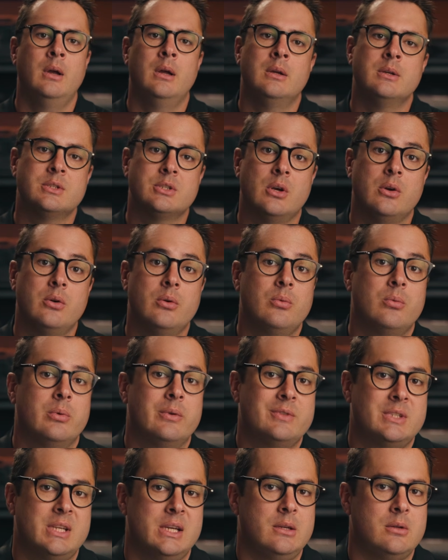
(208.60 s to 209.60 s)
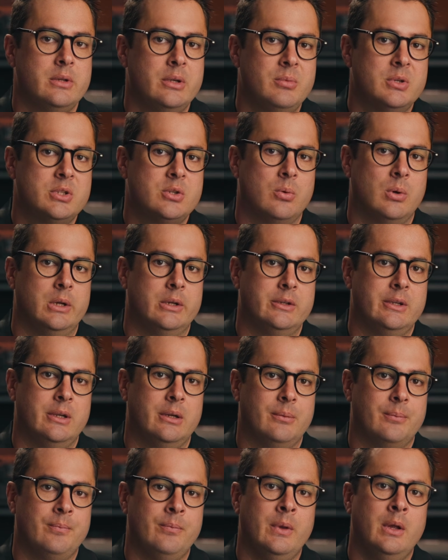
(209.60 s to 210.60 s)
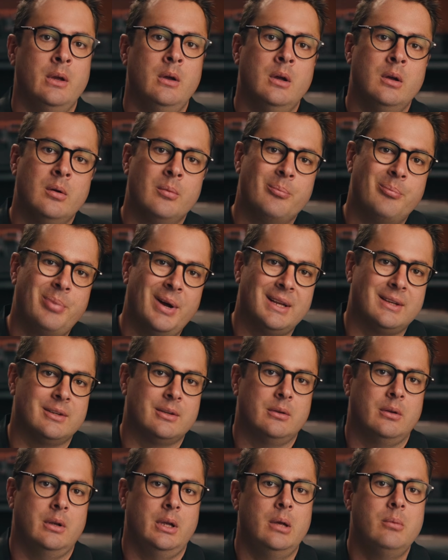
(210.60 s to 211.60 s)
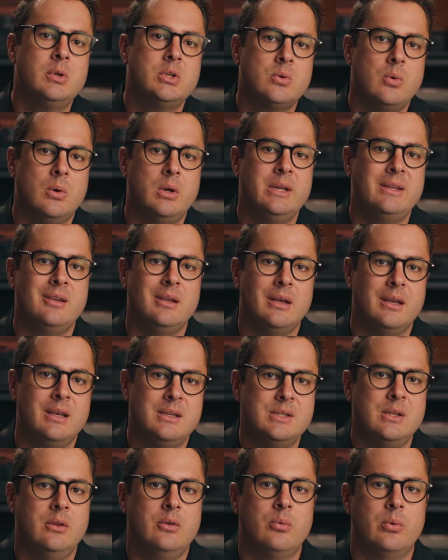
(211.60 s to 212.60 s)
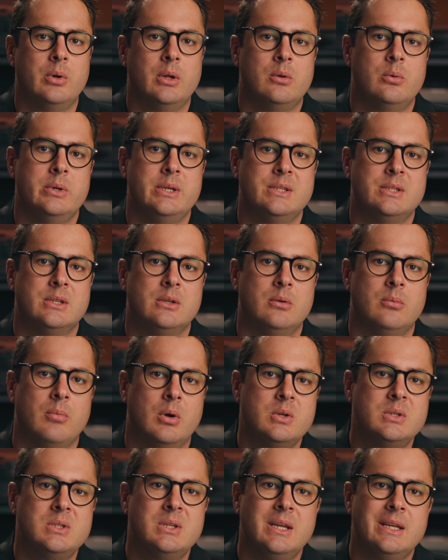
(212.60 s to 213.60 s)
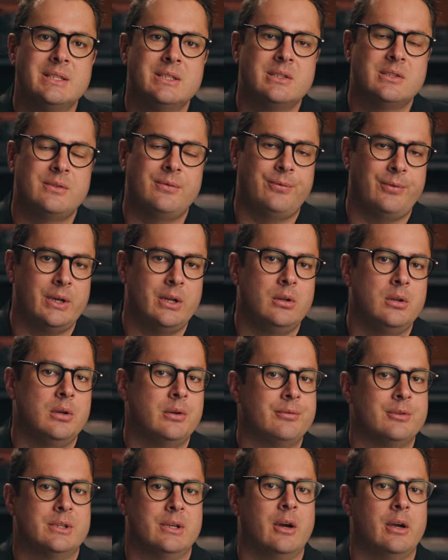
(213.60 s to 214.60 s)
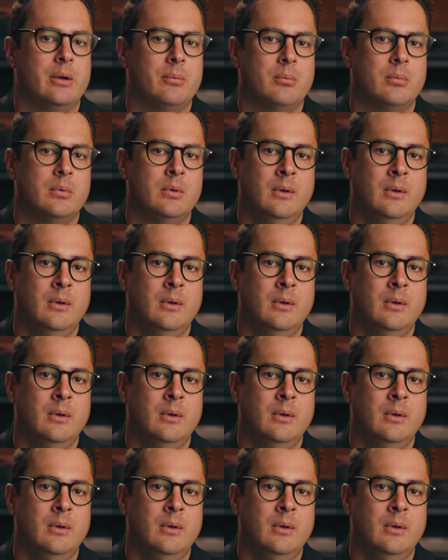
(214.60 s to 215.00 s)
So we've settled image quality. But image quality isn't the real reason most lenses fail over time.